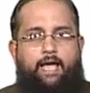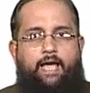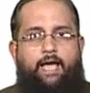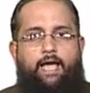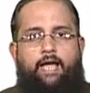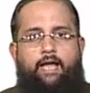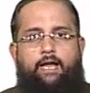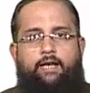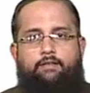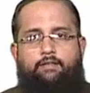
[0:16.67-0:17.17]

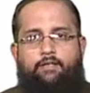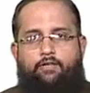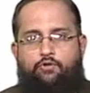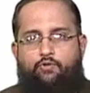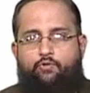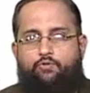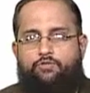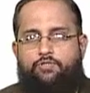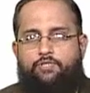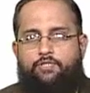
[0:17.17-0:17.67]
and the
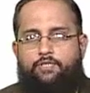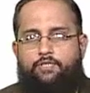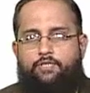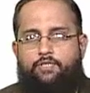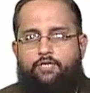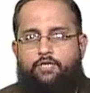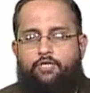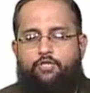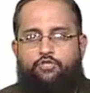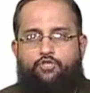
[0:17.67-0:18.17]
user
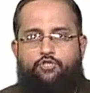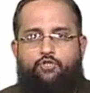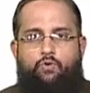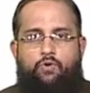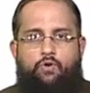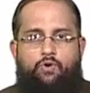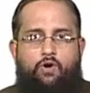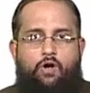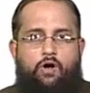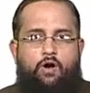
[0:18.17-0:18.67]

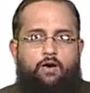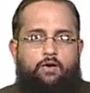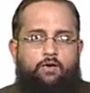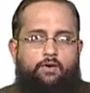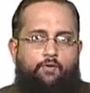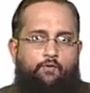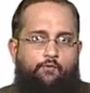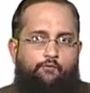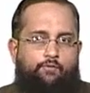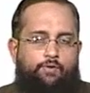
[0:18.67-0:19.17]
should not
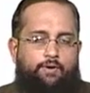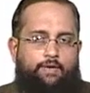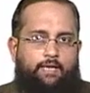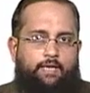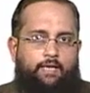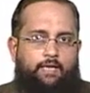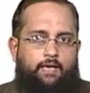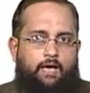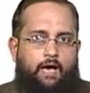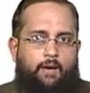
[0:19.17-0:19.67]

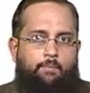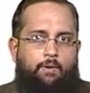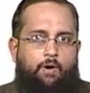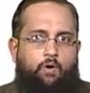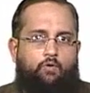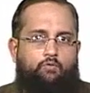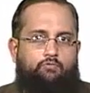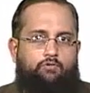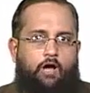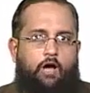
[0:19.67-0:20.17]
worry
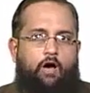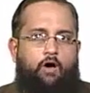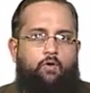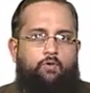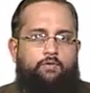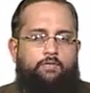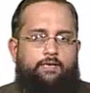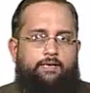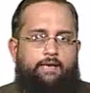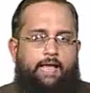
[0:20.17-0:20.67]
about
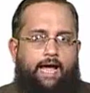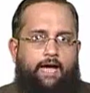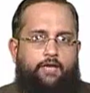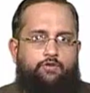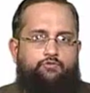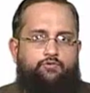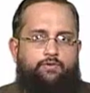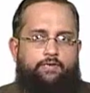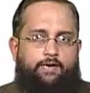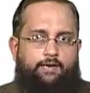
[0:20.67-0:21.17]
how the
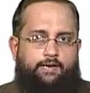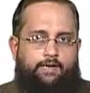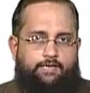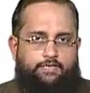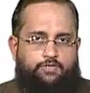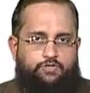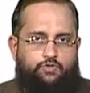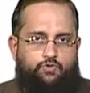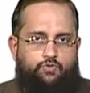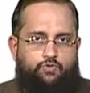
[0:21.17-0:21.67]
actual data
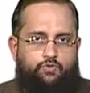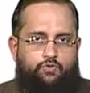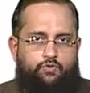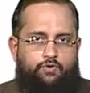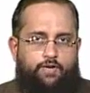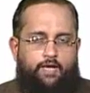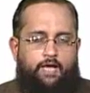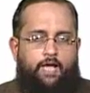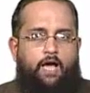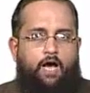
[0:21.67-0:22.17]
is stored.